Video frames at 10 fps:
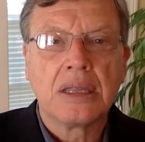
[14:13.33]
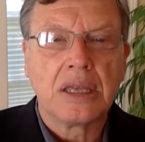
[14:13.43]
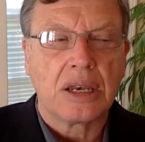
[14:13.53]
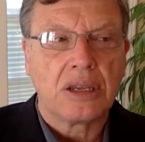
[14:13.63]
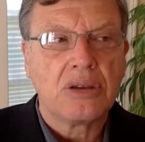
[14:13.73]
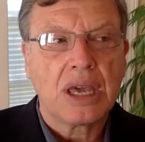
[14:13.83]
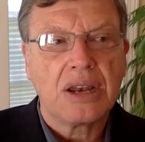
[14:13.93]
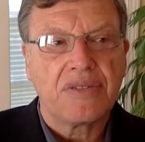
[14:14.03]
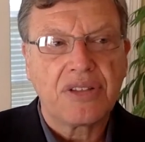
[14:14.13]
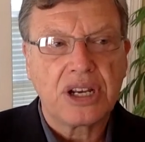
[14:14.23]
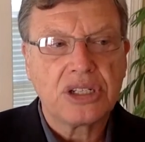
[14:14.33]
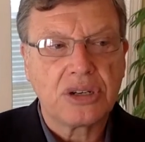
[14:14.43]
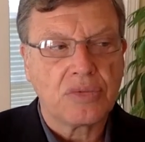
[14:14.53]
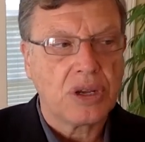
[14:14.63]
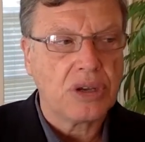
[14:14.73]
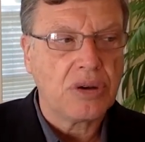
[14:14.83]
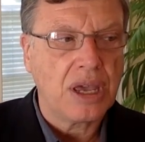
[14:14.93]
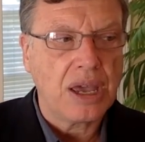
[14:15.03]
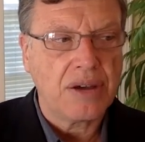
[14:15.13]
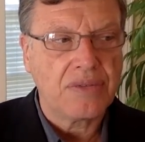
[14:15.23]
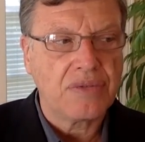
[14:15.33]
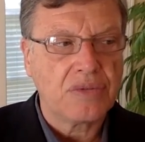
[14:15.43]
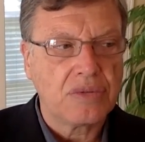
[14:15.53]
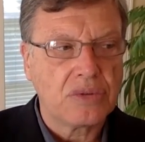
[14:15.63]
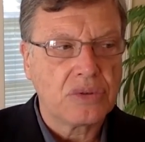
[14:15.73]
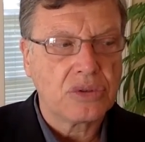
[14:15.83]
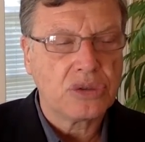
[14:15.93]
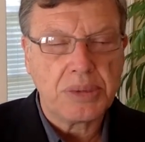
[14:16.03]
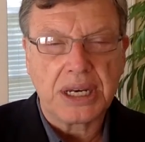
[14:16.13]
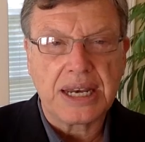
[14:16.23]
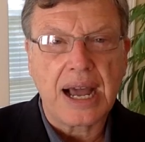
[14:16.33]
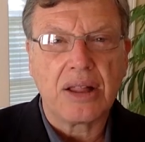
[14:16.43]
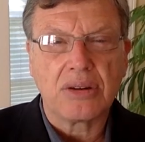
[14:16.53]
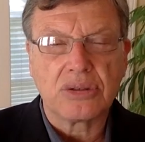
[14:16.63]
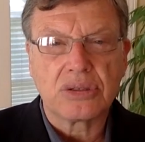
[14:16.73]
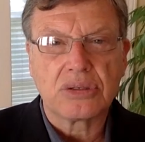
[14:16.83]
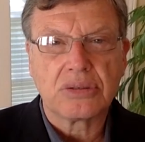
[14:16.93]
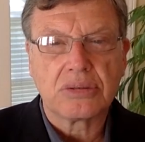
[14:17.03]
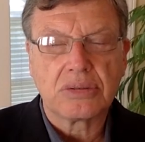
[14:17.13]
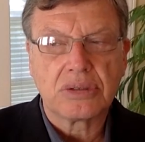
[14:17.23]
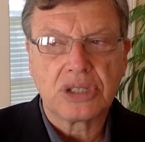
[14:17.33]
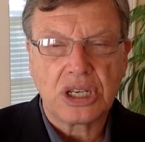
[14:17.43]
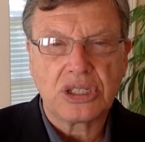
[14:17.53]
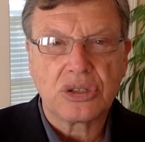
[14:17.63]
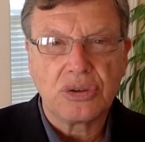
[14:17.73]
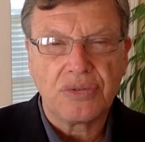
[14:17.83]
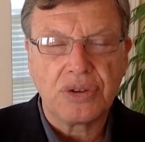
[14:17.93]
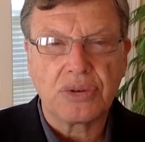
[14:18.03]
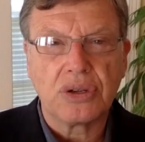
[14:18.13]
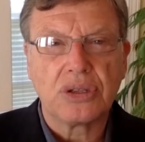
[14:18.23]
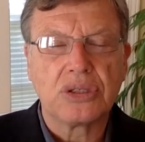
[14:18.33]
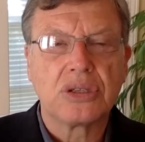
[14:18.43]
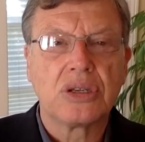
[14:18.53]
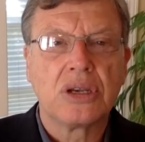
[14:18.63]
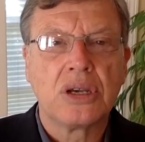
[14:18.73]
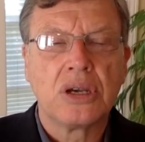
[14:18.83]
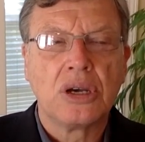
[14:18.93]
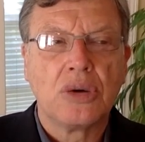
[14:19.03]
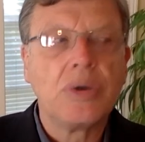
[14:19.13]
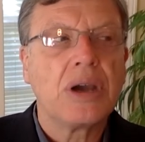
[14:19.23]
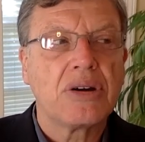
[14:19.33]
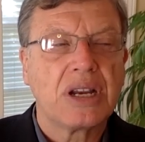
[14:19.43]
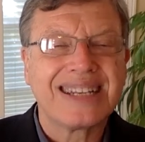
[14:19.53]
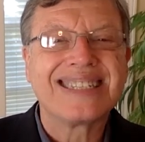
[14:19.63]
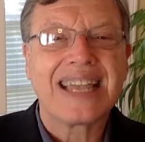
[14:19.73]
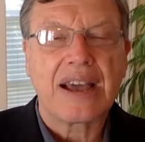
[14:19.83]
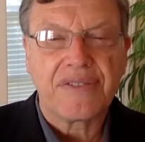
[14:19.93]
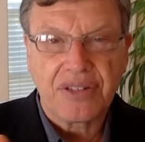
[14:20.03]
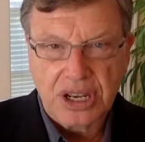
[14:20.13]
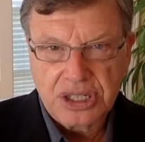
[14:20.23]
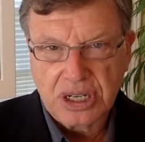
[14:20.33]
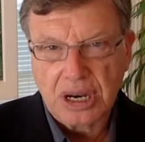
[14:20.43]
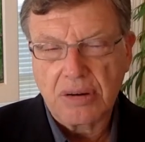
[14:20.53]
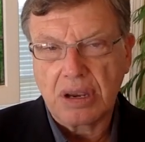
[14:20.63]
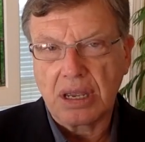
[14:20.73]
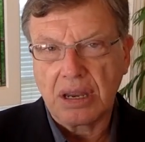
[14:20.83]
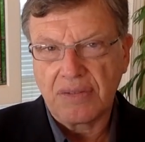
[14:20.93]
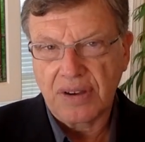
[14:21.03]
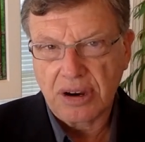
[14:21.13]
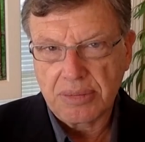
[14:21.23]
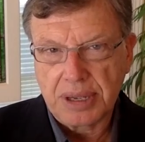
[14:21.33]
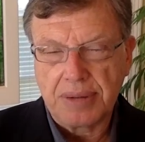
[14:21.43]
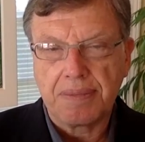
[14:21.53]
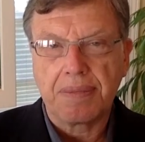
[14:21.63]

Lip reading: that you get inflation when you have too many dollars chasing too few goods. We are in a stagflationary environment.